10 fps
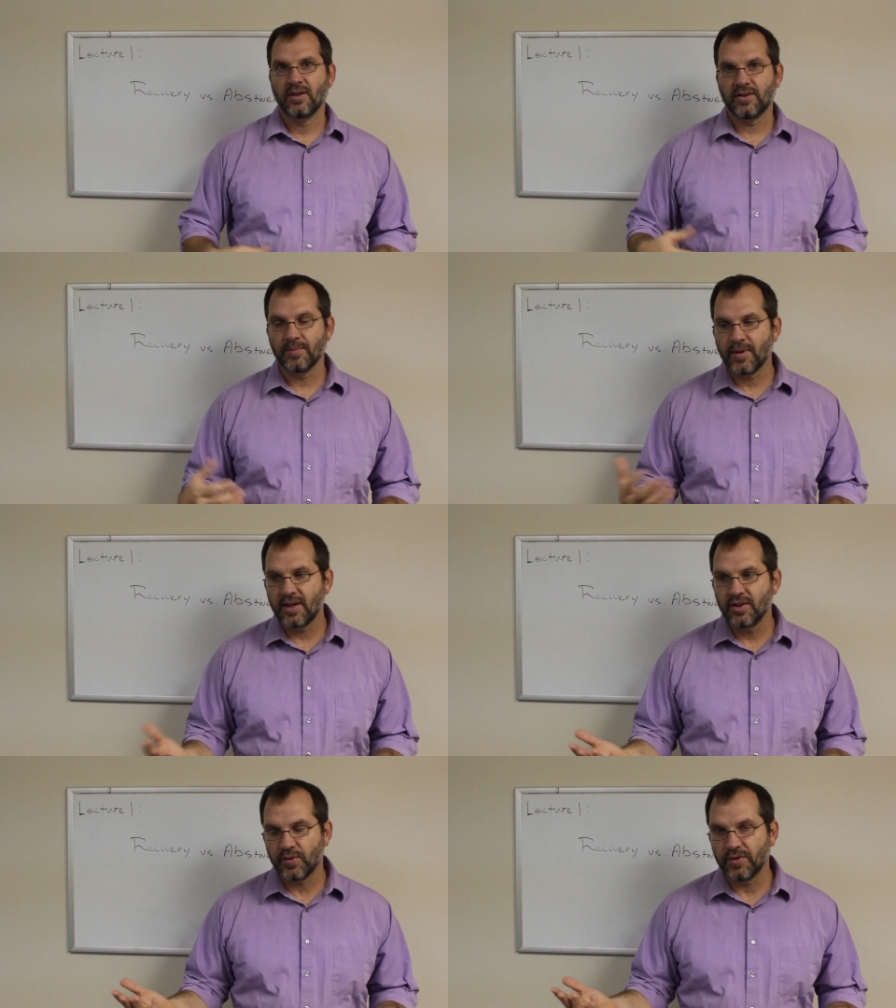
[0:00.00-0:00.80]

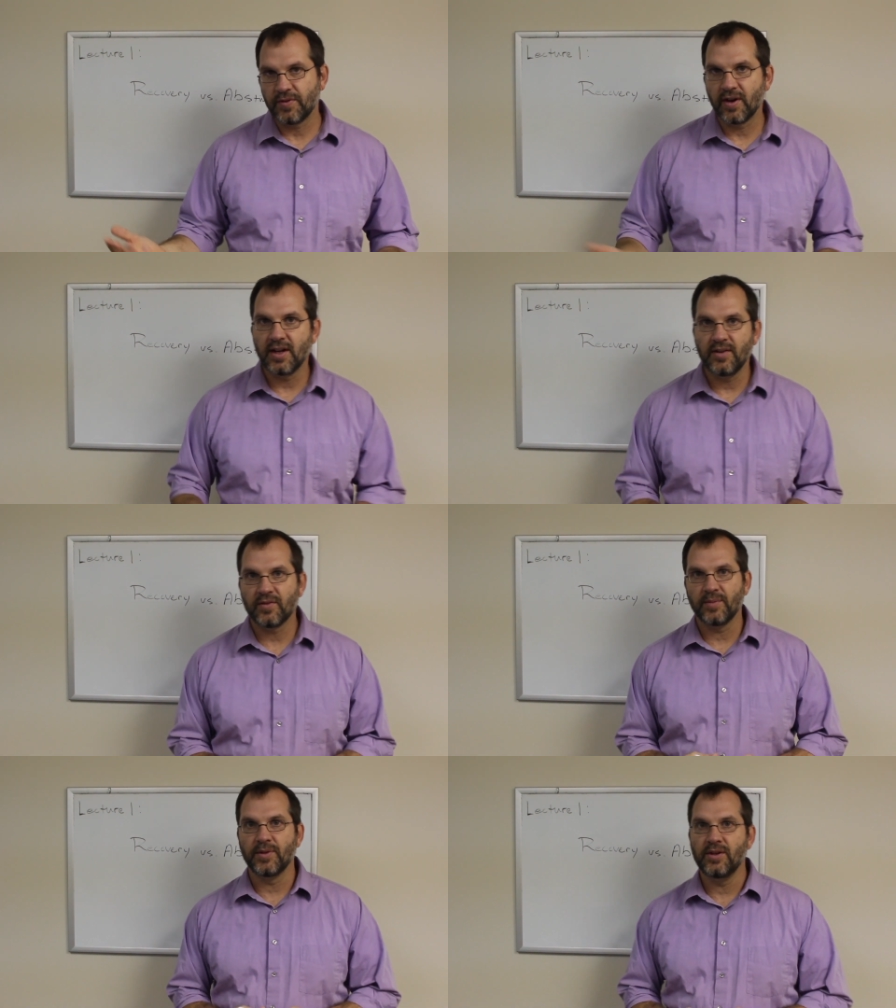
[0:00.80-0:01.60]
Somebody is refraining
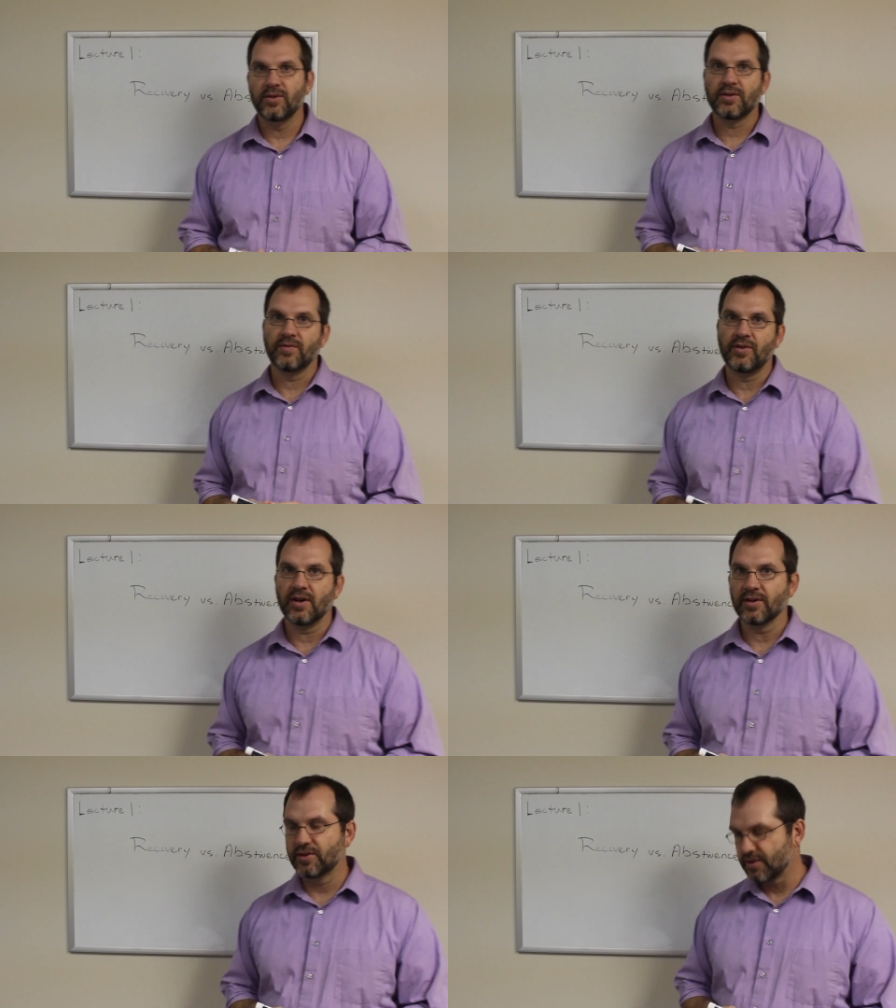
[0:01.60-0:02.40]
from the use of
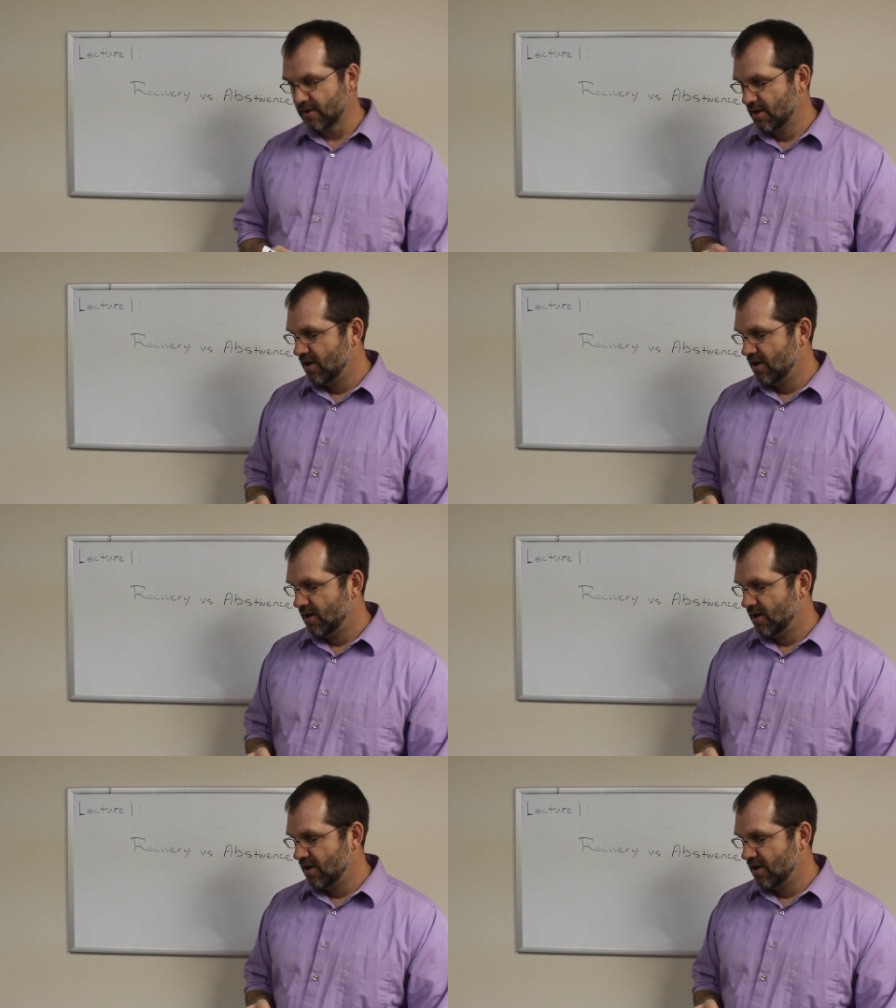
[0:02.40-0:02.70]
drugs.